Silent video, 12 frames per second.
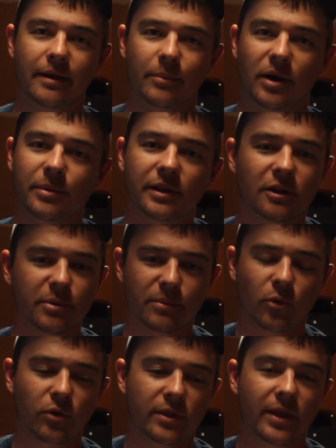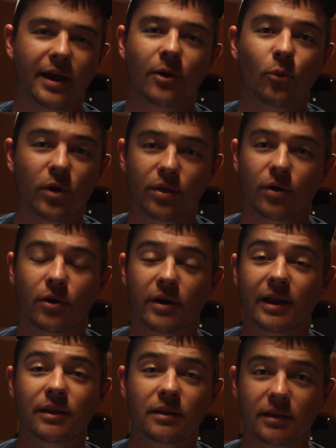probably a little bit more than that, with her
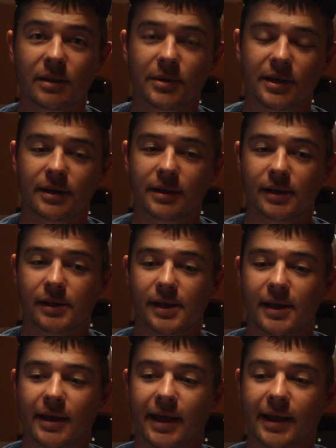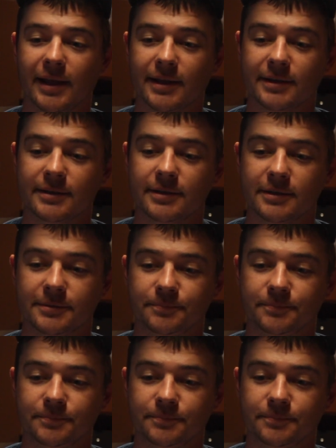in the limit, and